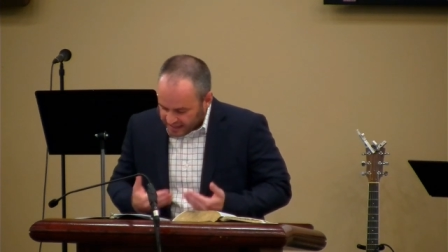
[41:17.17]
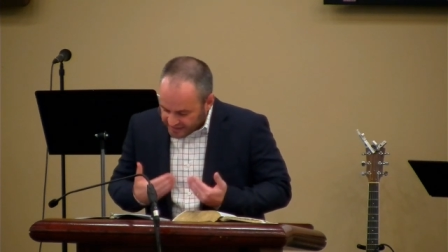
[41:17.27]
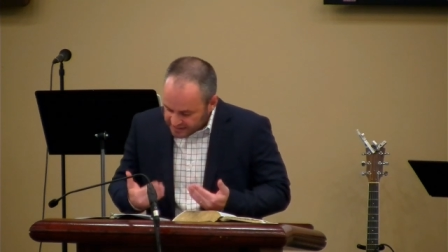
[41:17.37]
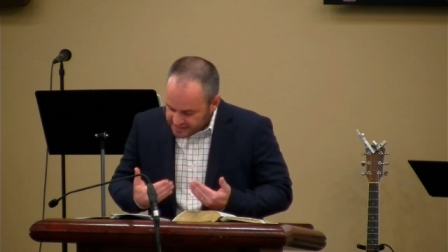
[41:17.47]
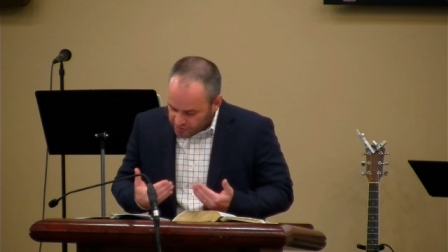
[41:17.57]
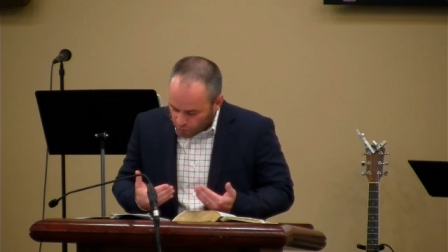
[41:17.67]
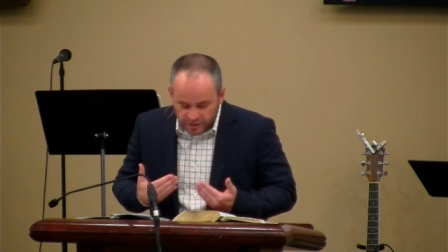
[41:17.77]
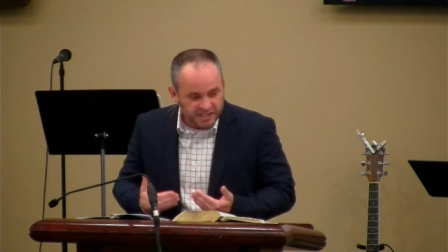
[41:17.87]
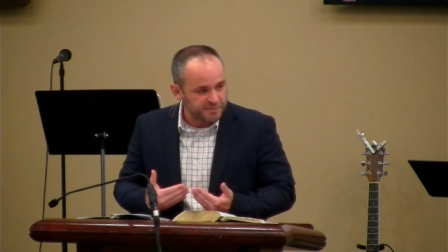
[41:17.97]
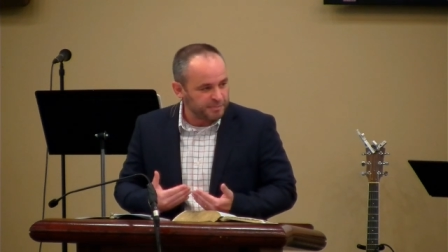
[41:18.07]
And this
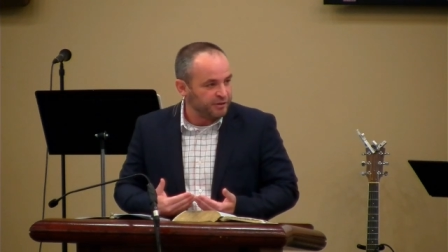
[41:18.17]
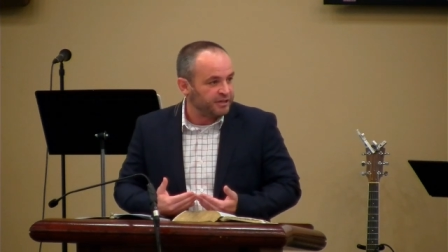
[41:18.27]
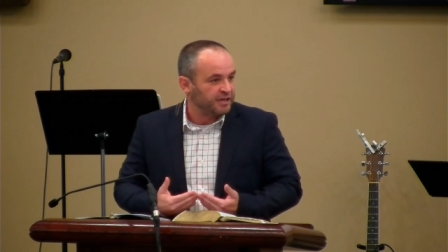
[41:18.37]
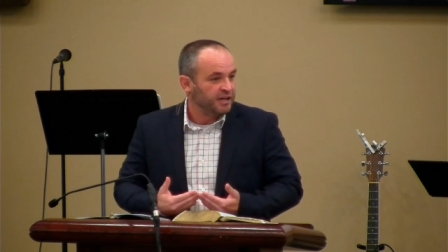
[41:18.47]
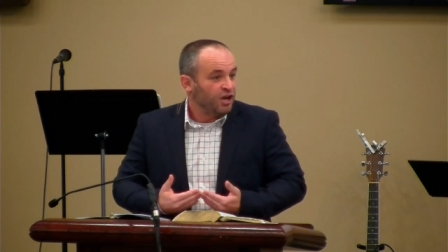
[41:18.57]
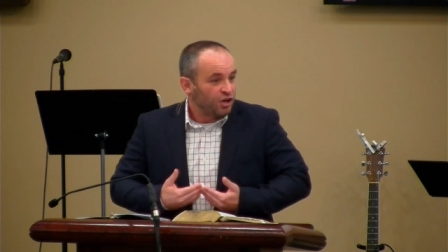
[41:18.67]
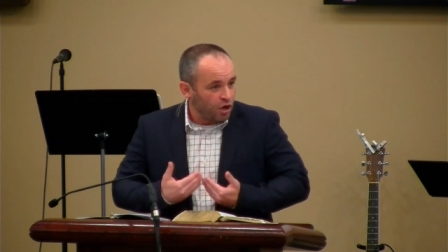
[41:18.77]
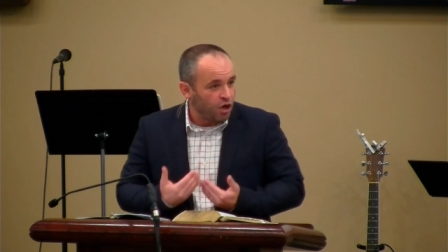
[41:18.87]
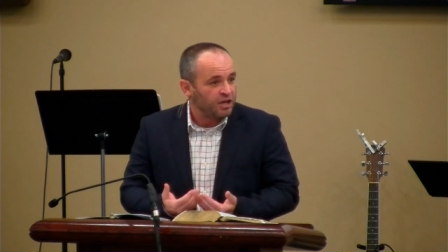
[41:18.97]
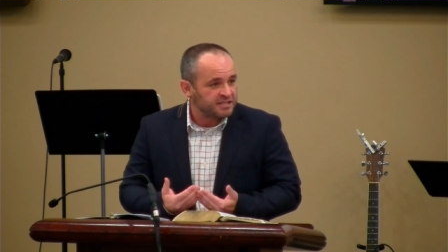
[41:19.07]
Holy Spirit
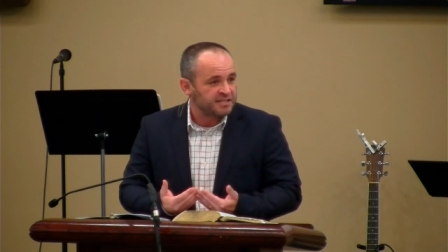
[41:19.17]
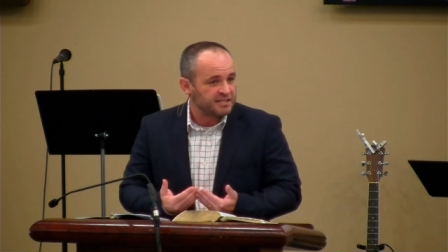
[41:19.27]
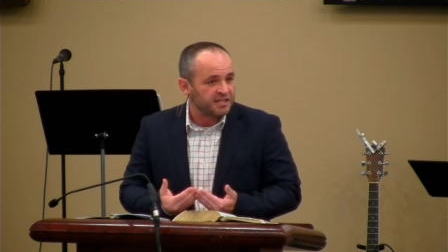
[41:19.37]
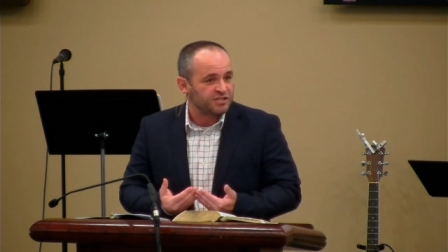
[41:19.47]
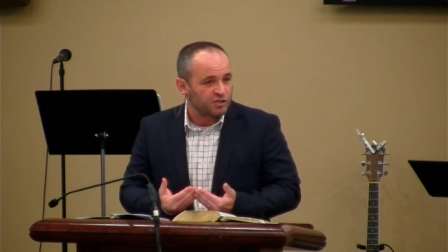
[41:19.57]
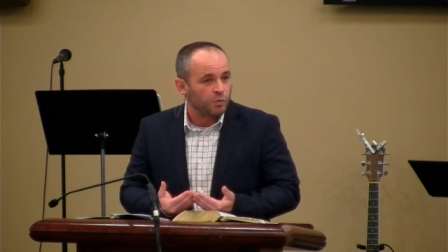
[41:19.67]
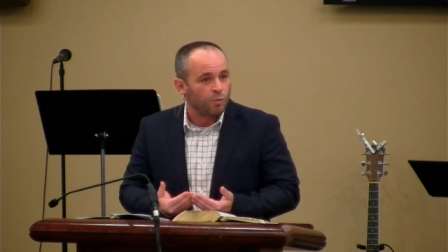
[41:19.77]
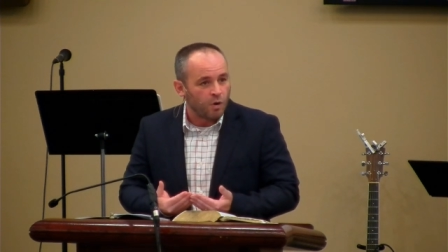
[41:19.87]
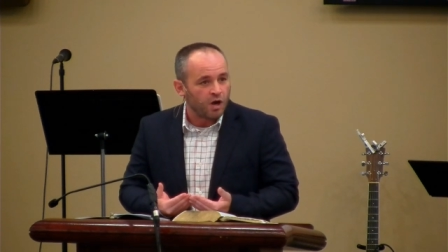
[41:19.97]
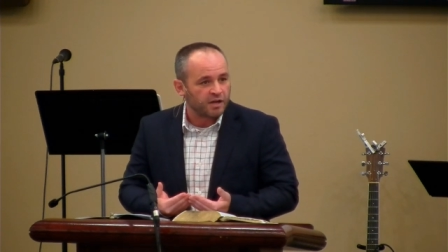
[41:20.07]
causes us to
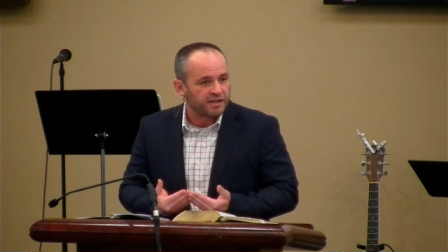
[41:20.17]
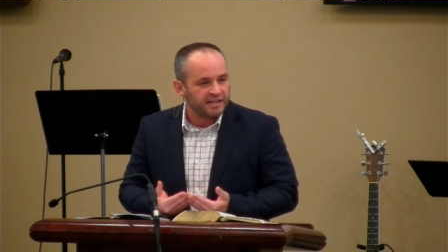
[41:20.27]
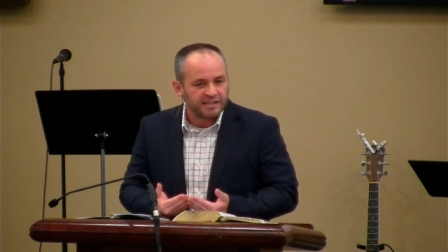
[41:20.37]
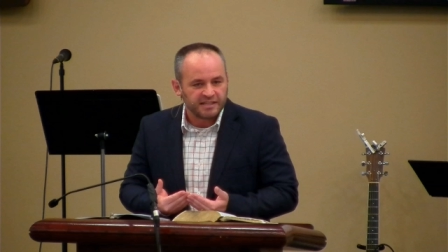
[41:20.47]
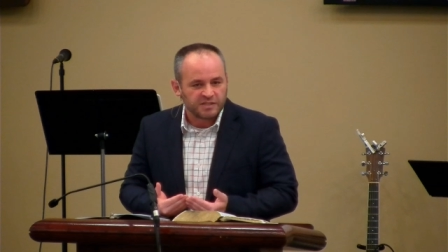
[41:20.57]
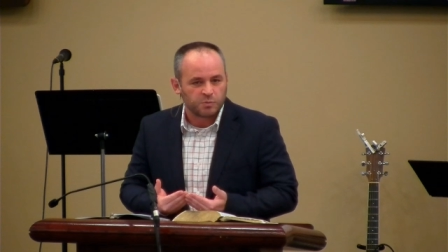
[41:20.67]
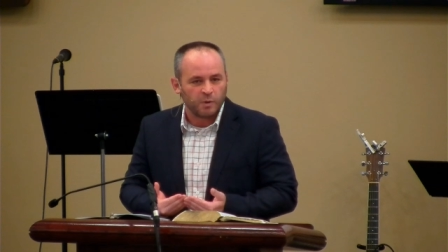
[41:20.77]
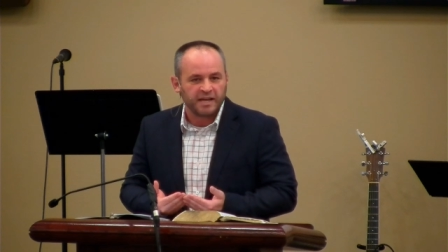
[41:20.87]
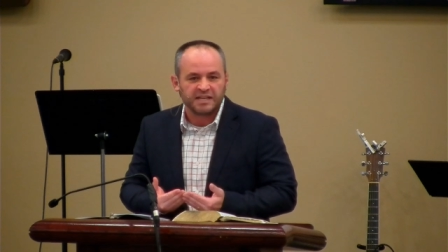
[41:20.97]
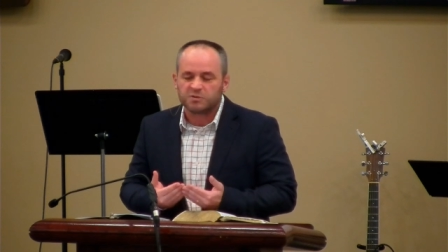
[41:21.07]
walk in his
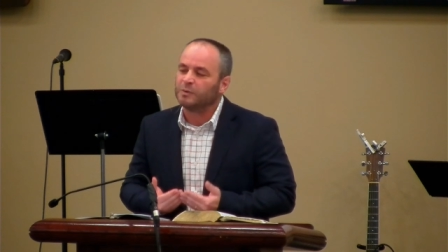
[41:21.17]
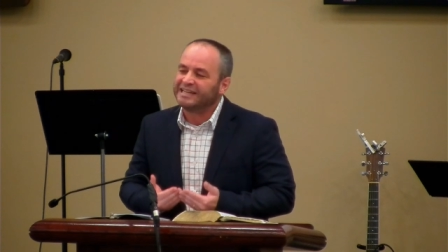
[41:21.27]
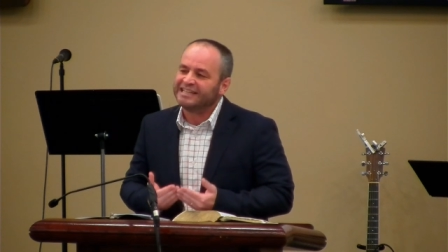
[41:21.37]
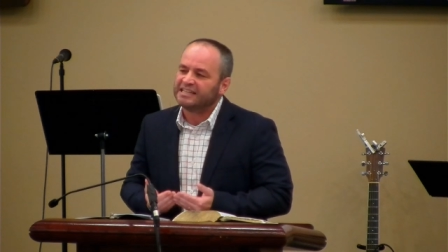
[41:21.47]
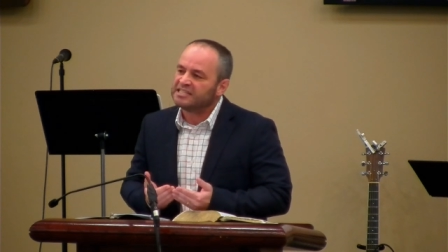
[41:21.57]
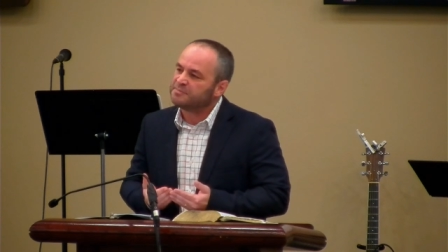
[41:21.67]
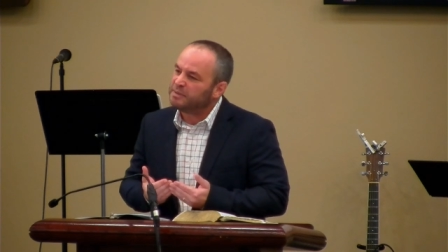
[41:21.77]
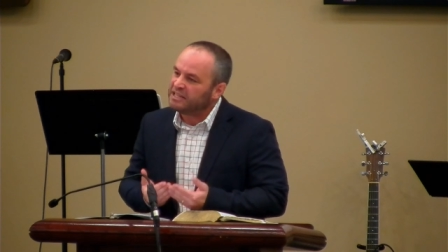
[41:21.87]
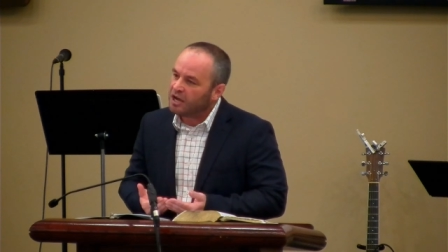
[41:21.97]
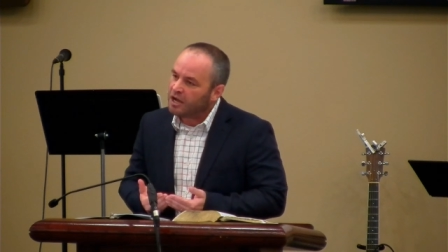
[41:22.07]
ways when it is
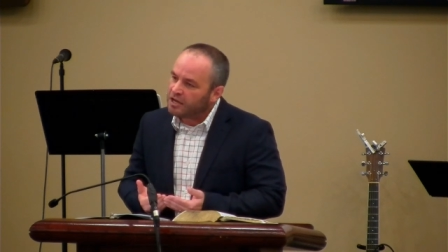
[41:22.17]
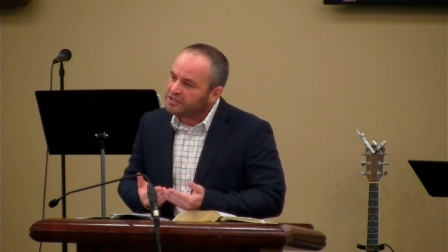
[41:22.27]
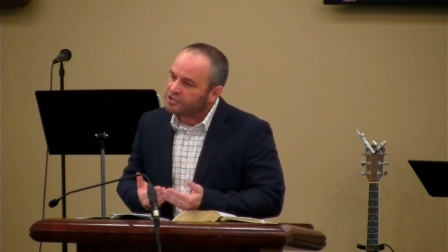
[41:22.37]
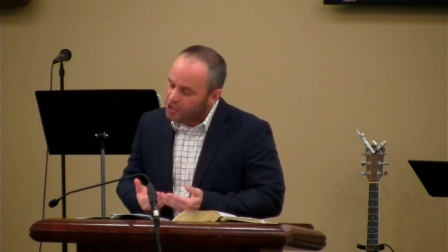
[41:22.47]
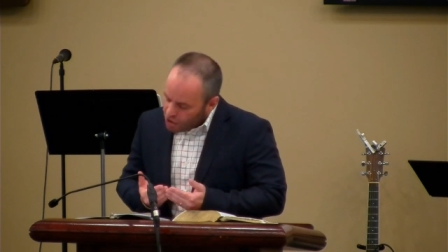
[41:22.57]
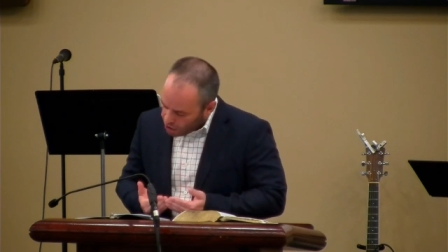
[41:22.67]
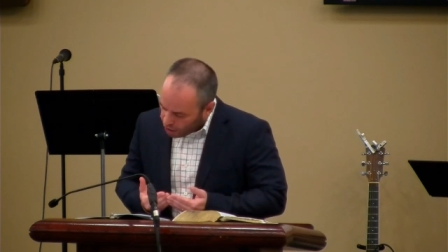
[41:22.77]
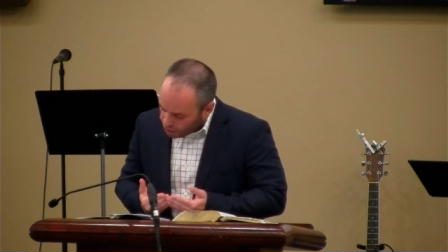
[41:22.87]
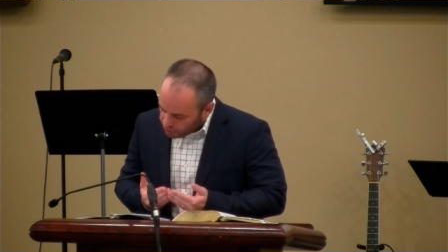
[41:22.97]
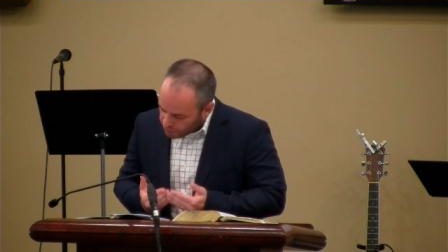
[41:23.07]
beyond
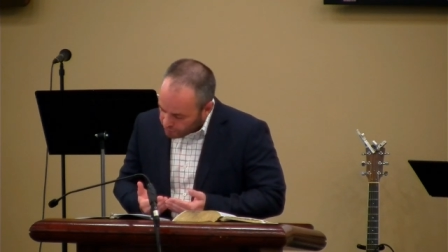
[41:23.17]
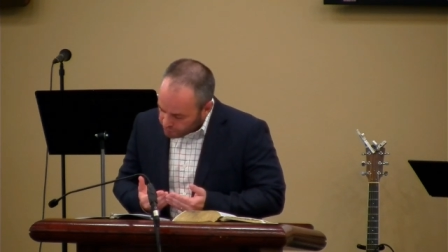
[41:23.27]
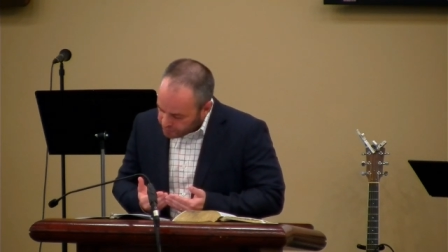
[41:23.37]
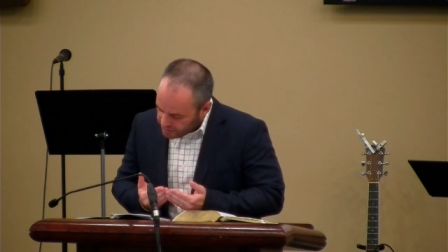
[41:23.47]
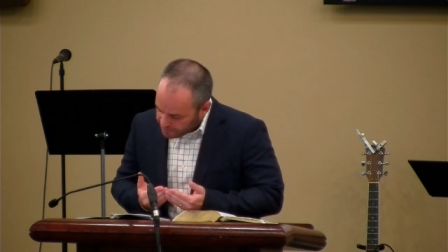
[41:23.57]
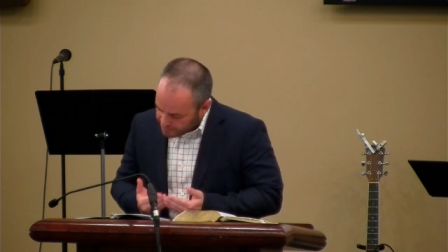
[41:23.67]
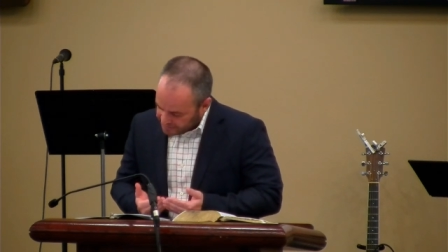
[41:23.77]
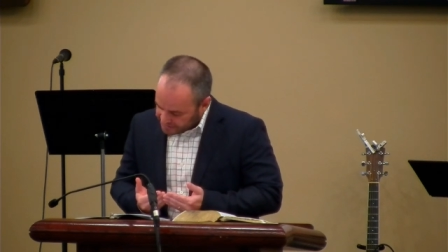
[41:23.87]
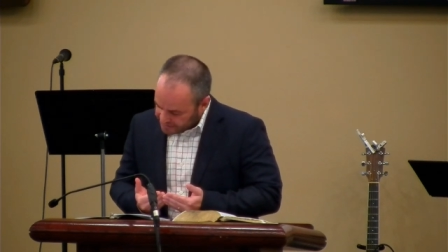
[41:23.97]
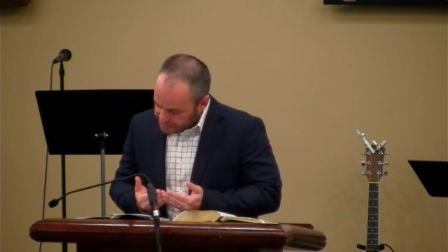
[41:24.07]
our own
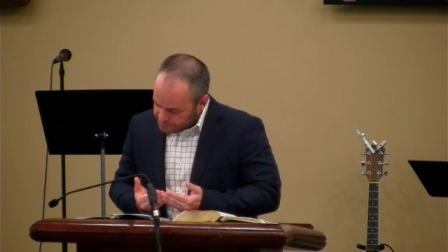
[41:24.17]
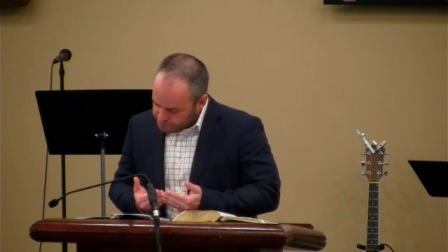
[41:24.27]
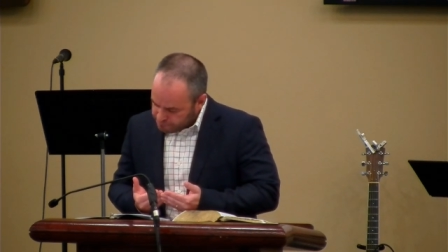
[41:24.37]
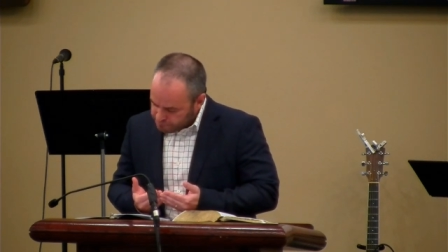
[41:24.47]
ability.